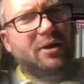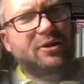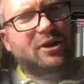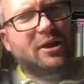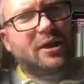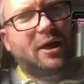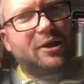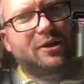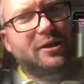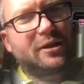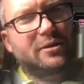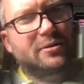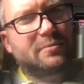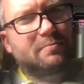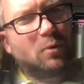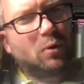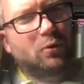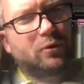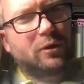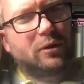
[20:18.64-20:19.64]
I think it's
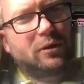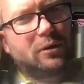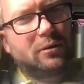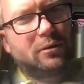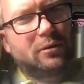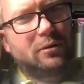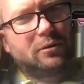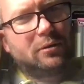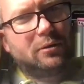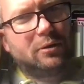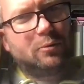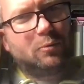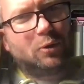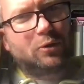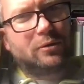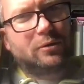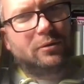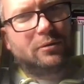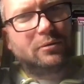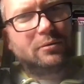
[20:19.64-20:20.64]
more that you
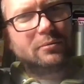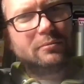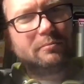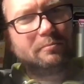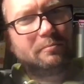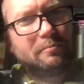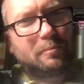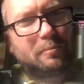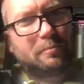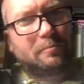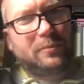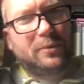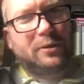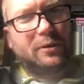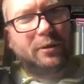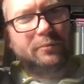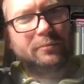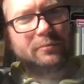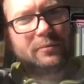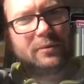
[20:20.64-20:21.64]
wouldn't,
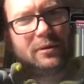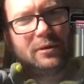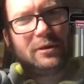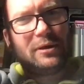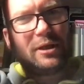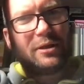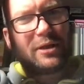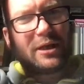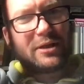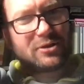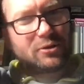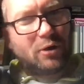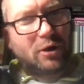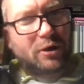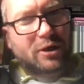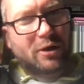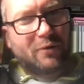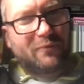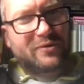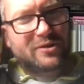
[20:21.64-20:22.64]
that's not
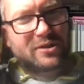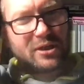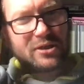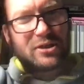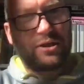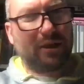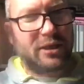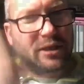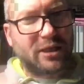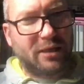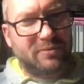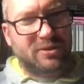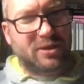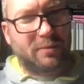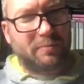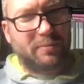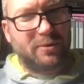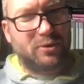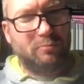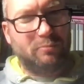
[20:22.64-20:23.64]
a conversation that comes
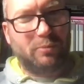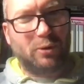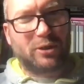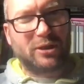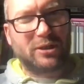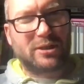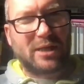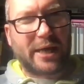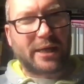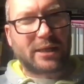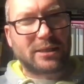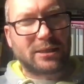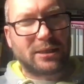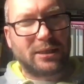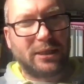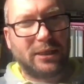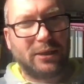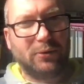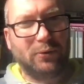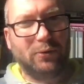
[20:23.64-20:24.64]
up as you book a
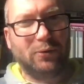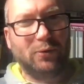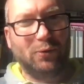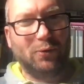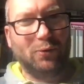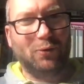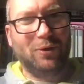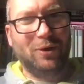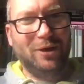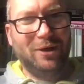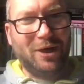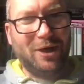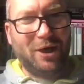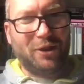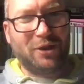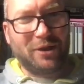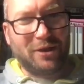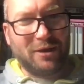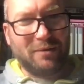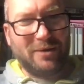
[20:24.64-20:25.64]
taxi or are
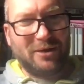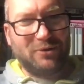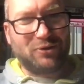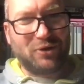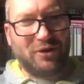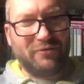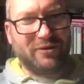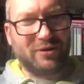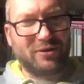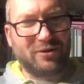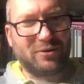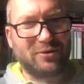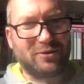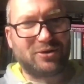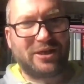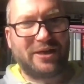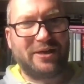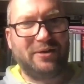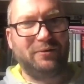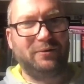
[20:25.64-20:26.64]
thinking about driving
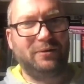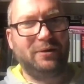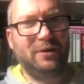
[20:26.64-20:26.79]
down.